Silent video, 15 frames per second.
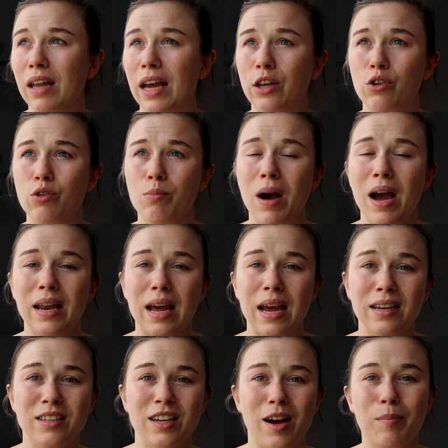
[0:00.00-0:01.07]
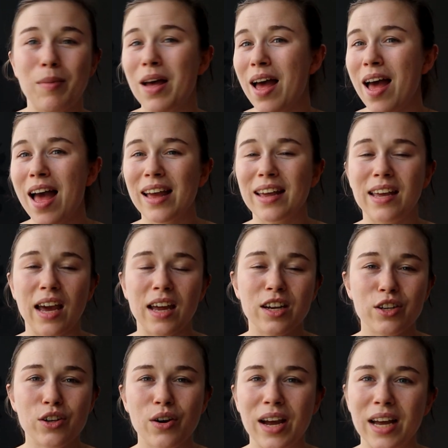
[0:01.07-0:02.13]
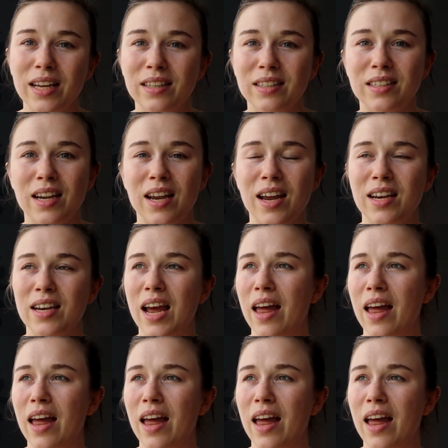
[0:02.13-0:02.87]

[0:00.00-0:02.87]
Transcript: Like you might end up getting your handstand